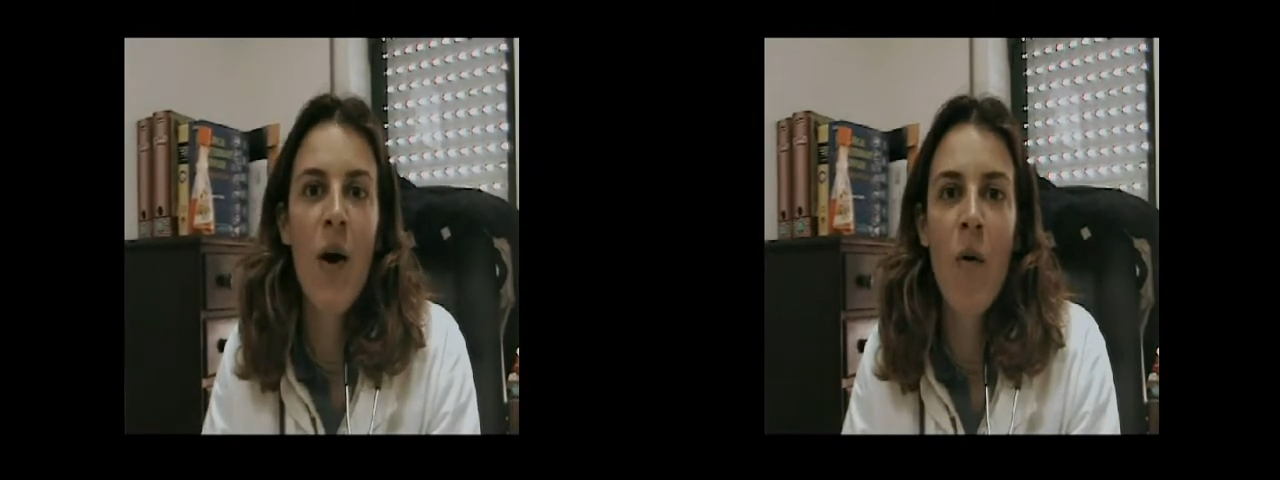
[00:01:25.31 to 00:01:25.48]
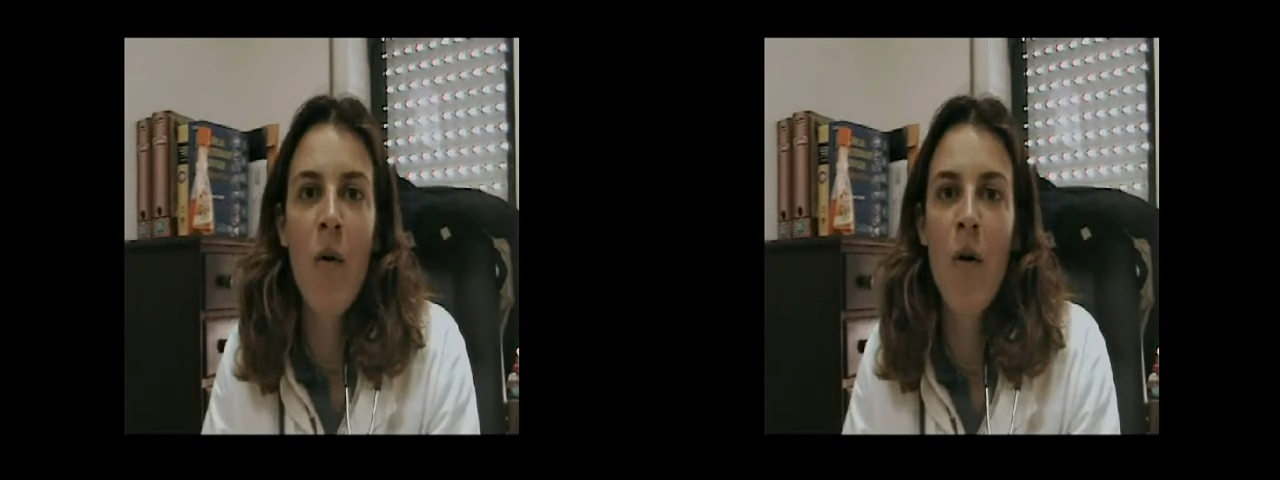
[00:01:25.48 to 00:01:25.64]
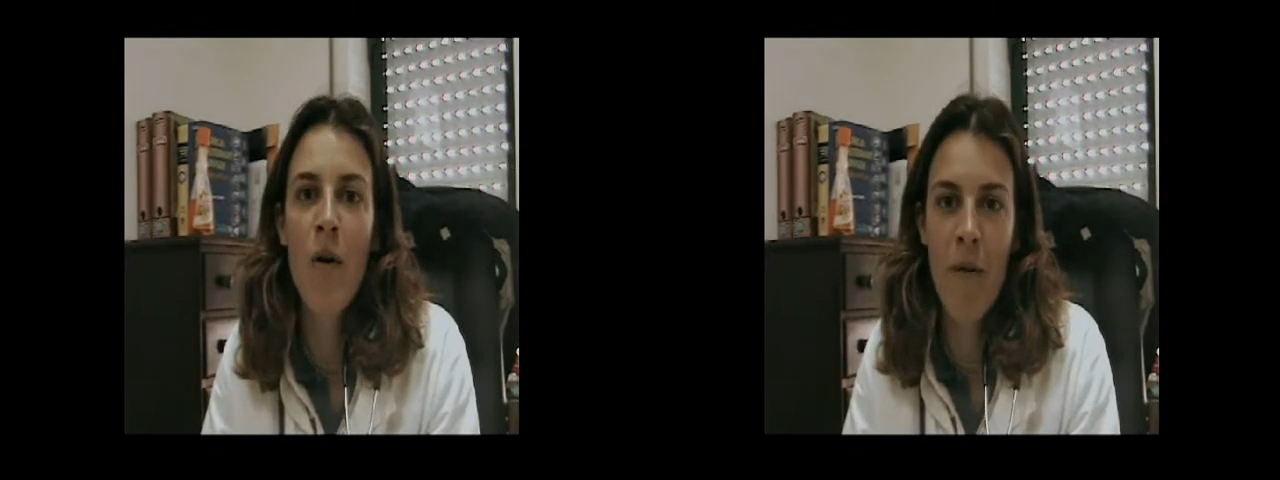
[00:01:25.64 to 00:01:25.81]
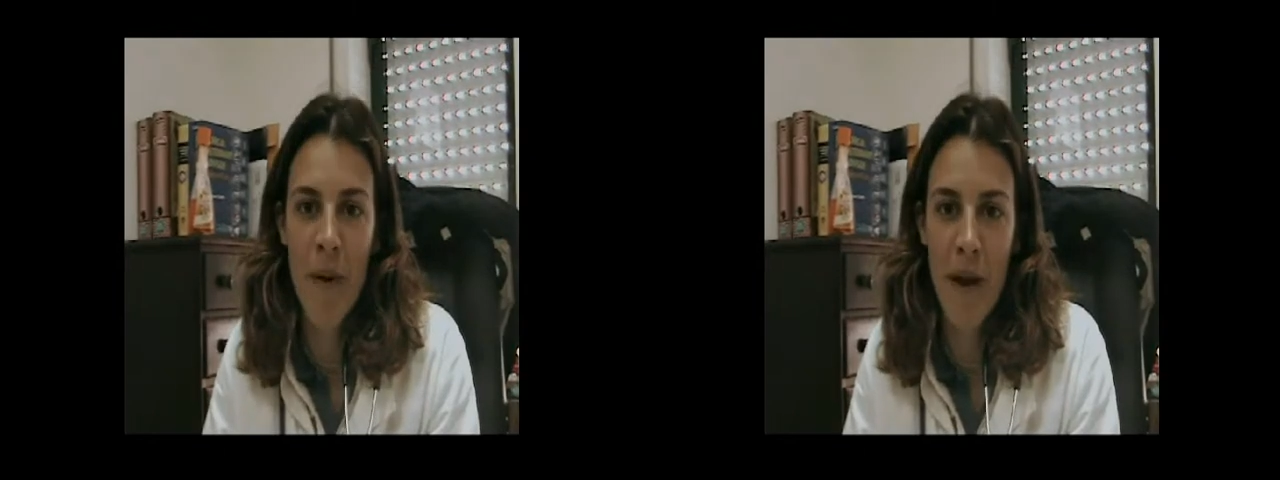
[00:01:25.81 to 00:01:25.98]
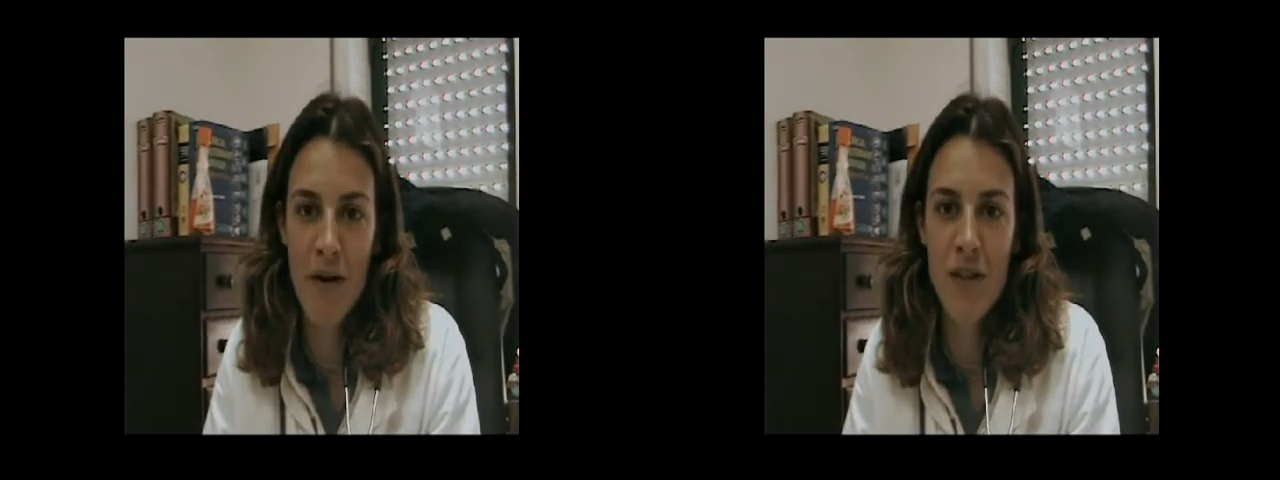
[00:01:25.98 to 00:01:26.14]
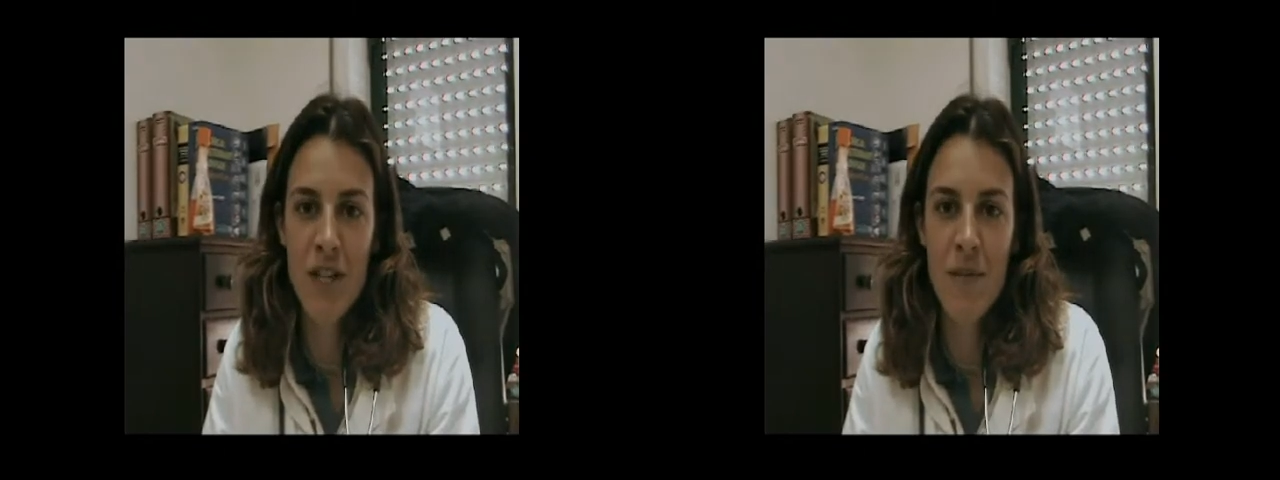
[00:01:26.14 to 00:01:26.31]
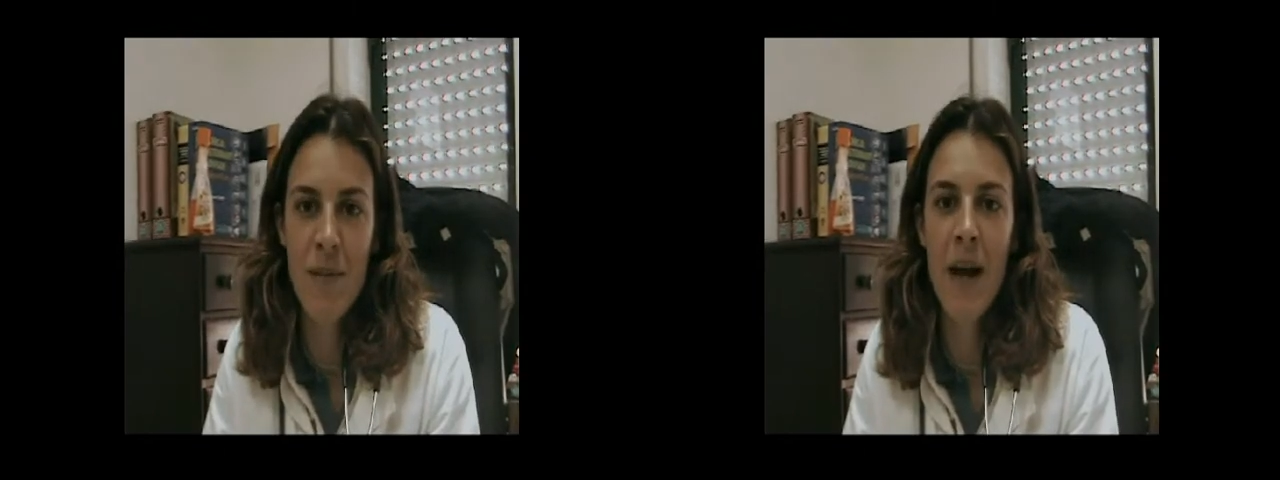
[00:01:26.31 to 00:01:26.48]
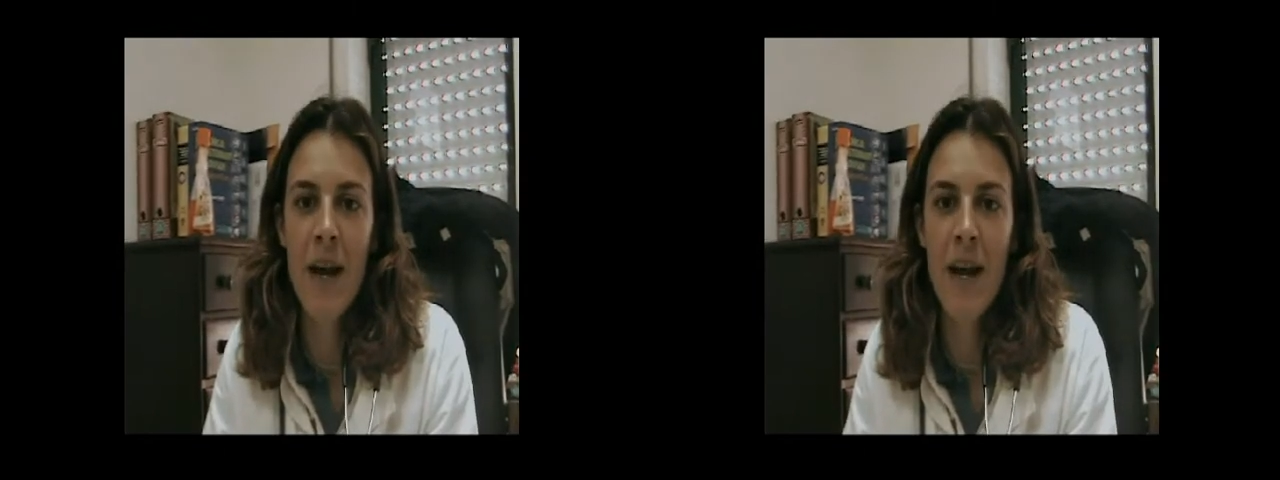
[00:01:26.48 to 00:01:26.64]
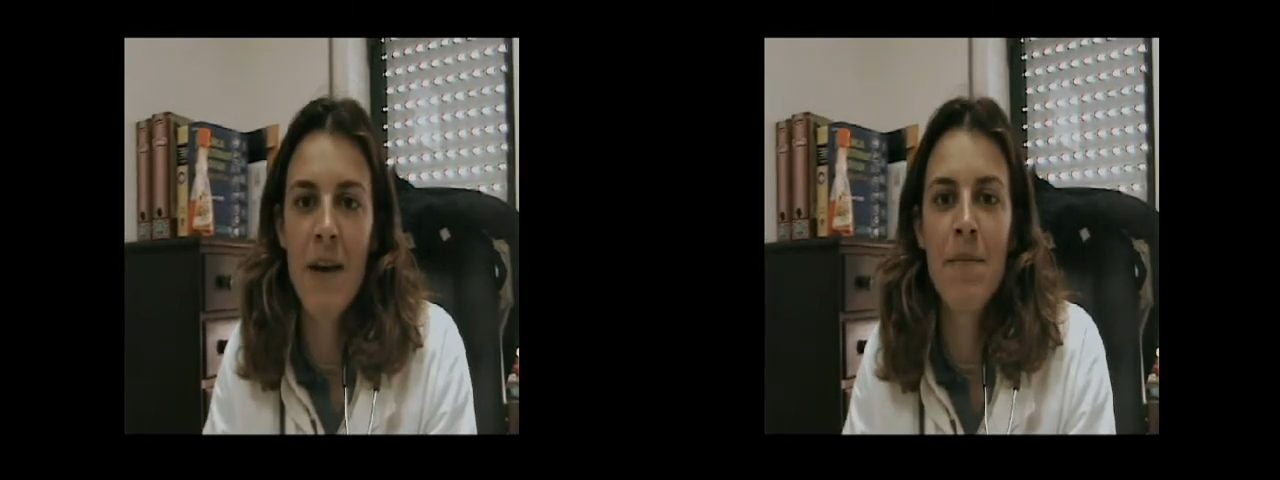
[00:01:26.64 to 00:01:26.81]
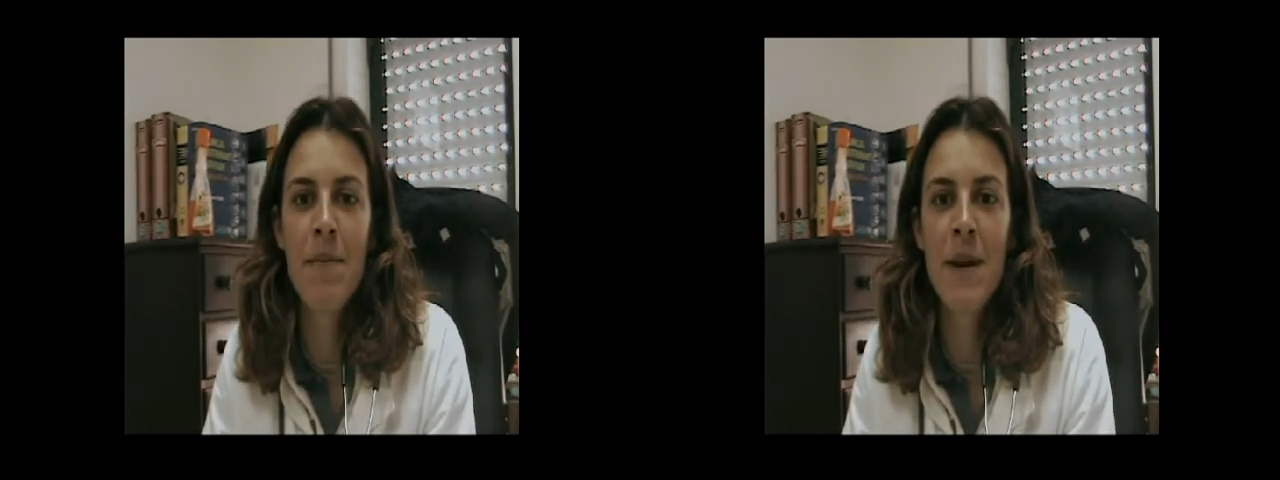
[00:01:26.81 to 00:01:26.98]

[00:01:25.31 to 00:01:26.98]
or the microchip can